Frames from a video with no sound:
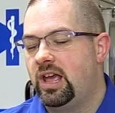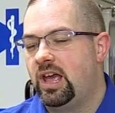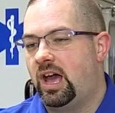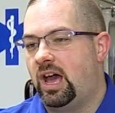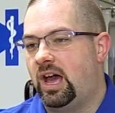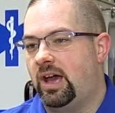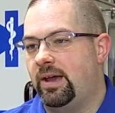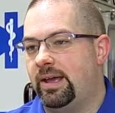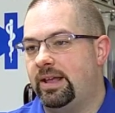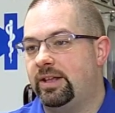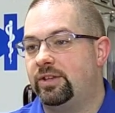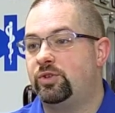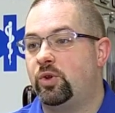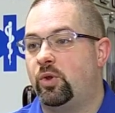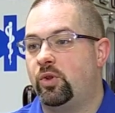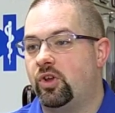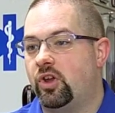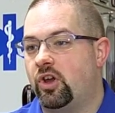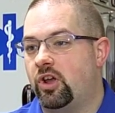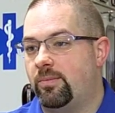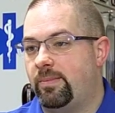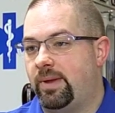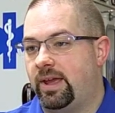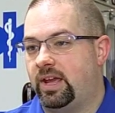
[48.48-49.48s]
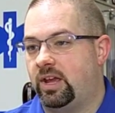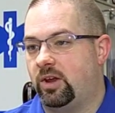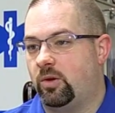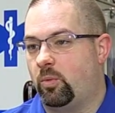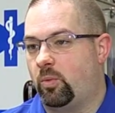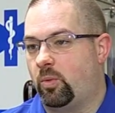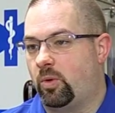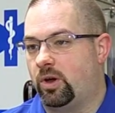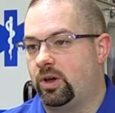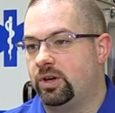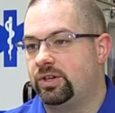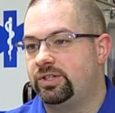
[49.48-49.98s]
uh, it's only going to make it
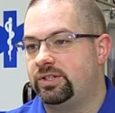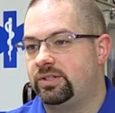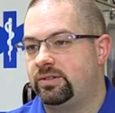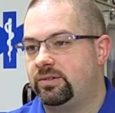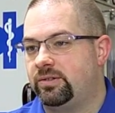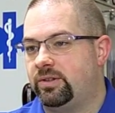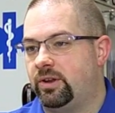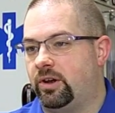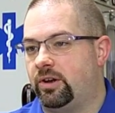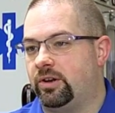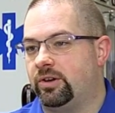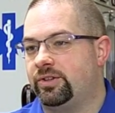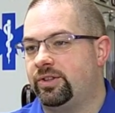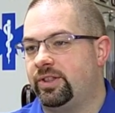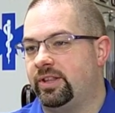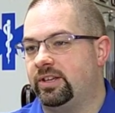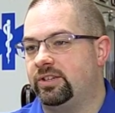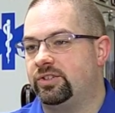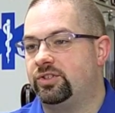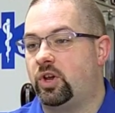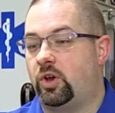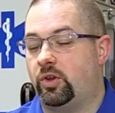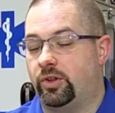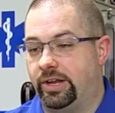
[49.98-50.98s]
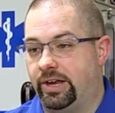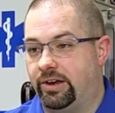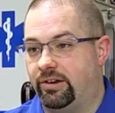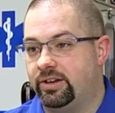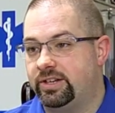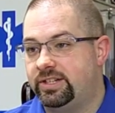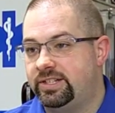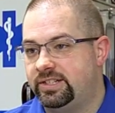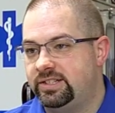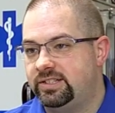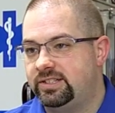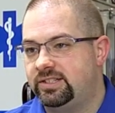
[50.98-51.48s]
worse. There are things called
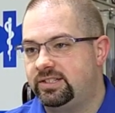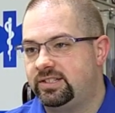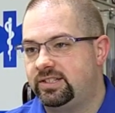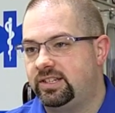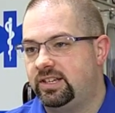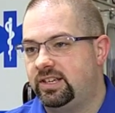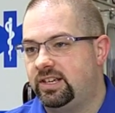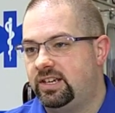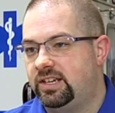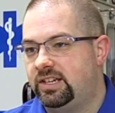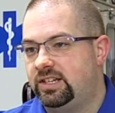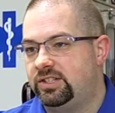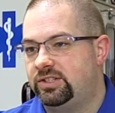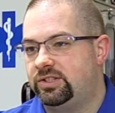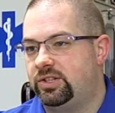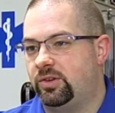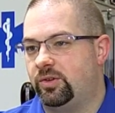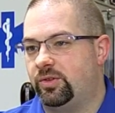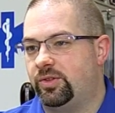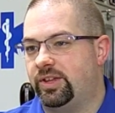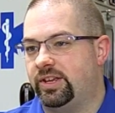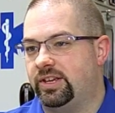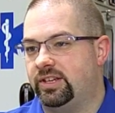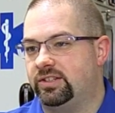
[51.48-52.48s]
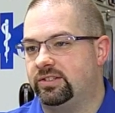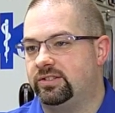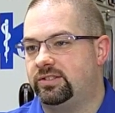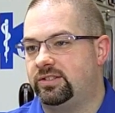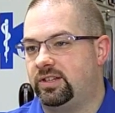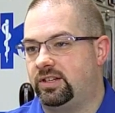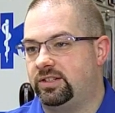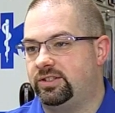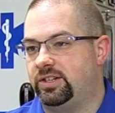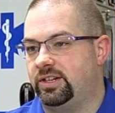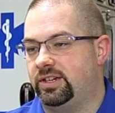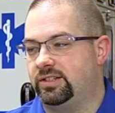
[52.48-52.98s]
irritants so things
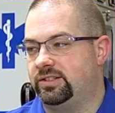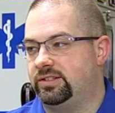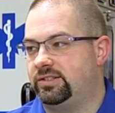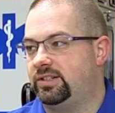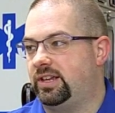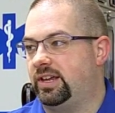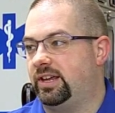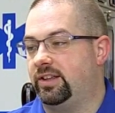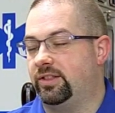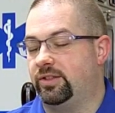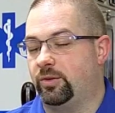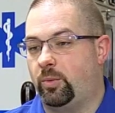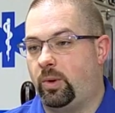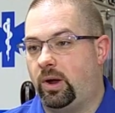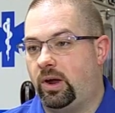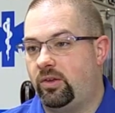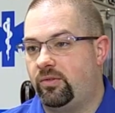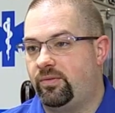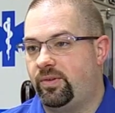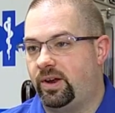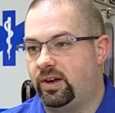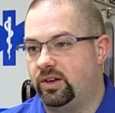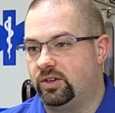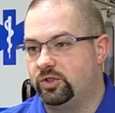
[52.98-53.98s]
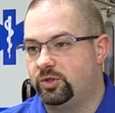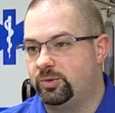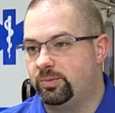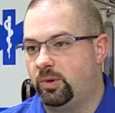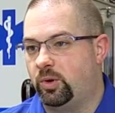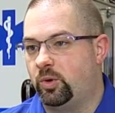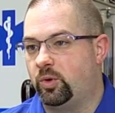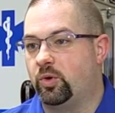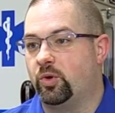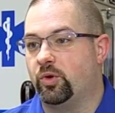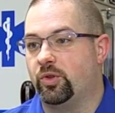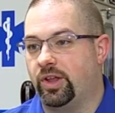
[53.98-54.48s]
such as, say, the wildfire
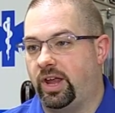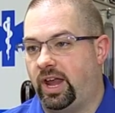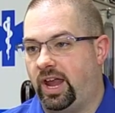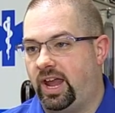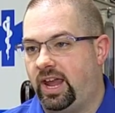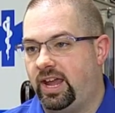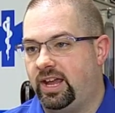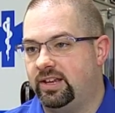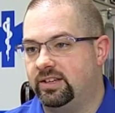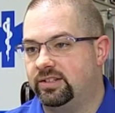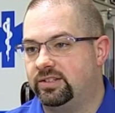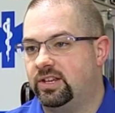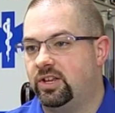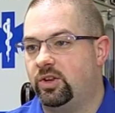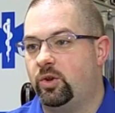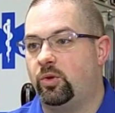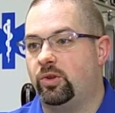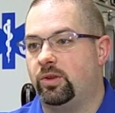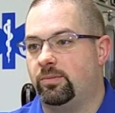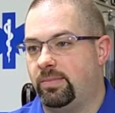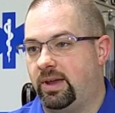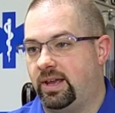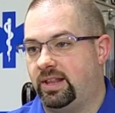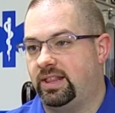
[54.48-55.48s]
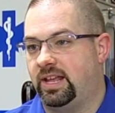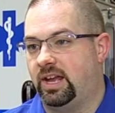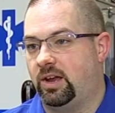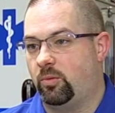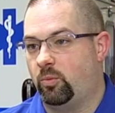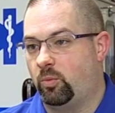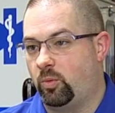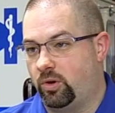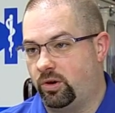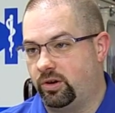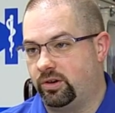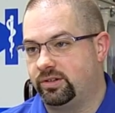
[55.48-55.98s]
smoke or the haze can only make that
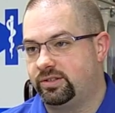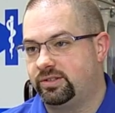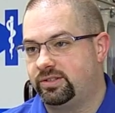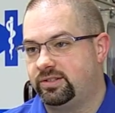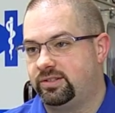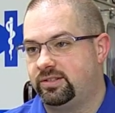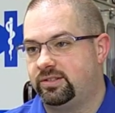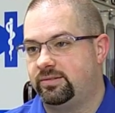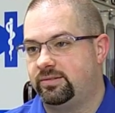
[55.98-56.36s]
worse.